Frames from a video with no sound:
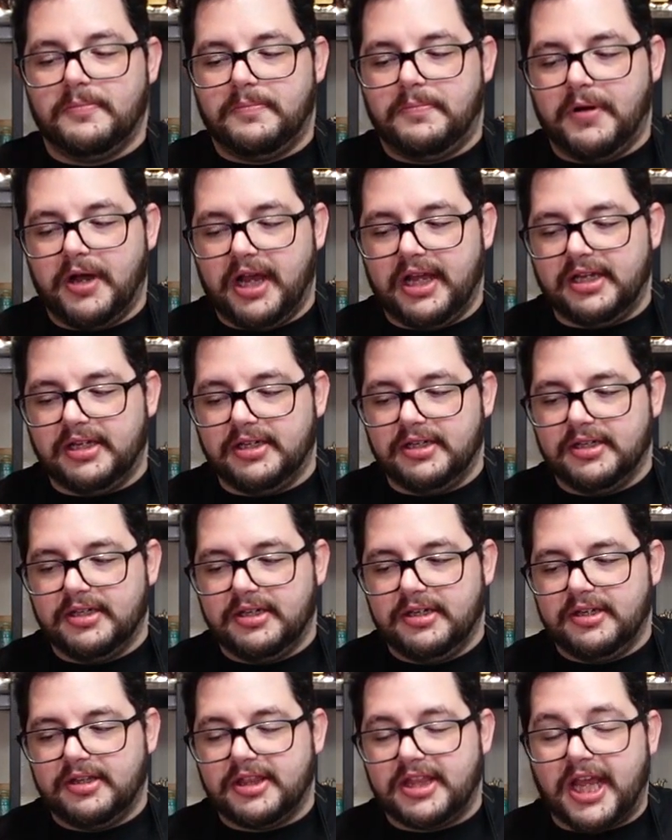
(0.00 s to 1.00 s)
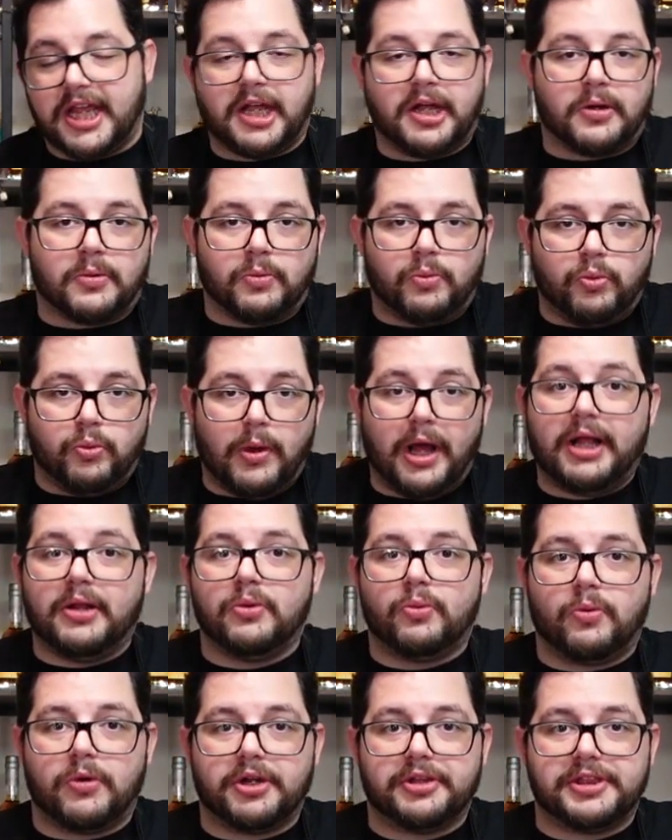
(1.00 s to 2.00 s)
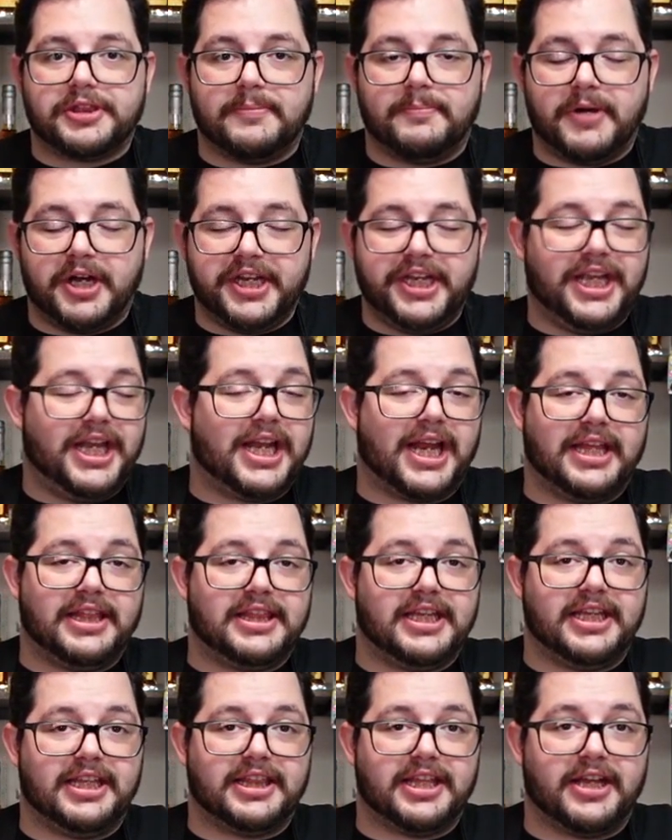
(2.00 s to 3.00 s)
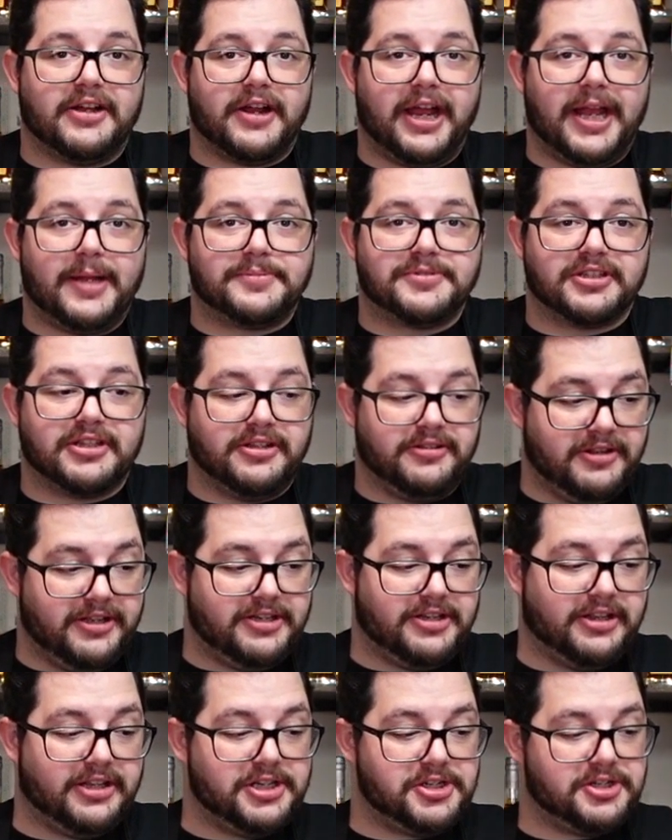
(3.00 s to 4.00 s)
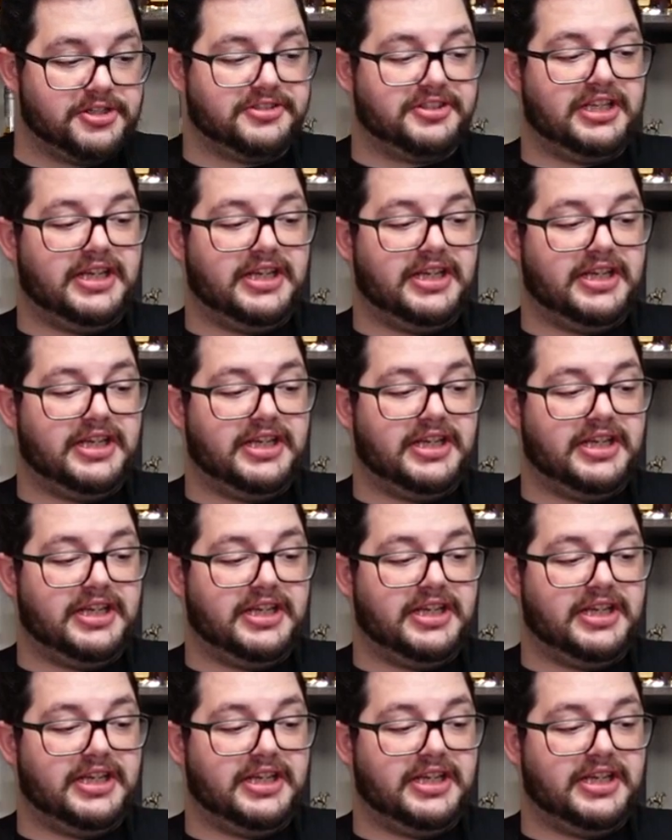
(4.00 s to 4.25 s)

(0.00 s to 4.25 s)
But they are well worth the money, and I think they are absolutely delicious.